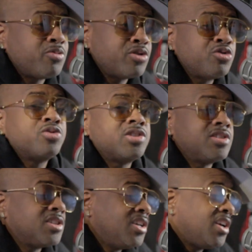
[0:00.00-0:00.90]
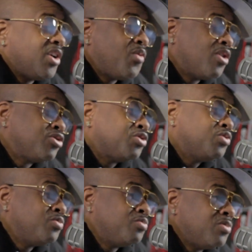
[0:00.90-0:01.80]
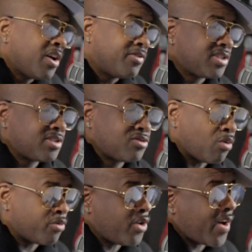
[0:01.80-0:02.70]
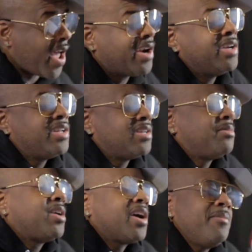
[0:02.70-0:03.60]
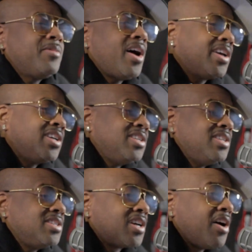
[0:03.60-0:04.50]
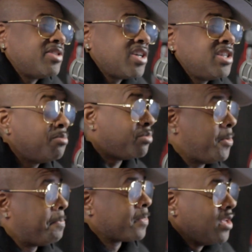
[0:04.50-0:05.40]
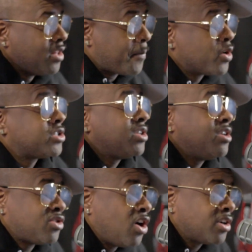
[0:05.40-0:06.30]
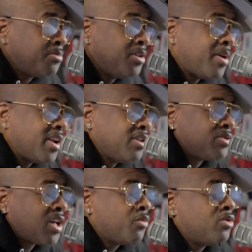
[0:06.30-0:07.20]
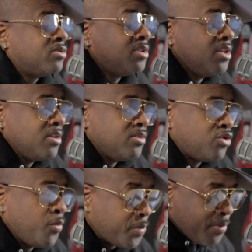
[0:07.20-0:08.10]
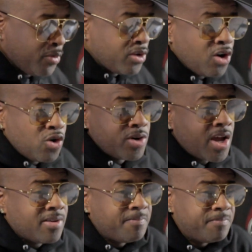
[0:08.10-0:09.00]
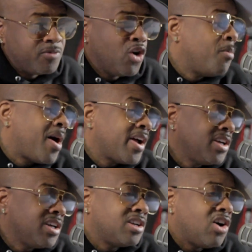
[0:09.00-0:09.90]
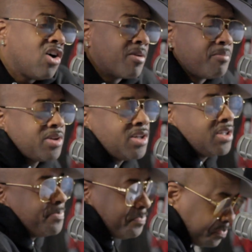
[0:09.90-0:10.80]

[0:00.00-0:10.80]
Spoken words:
the producers, and why don't you ever throw your hat in? And I'm like, I'm not getting in this conversation. But the person that talked to me about it was like, well, do people know that nobody in R&B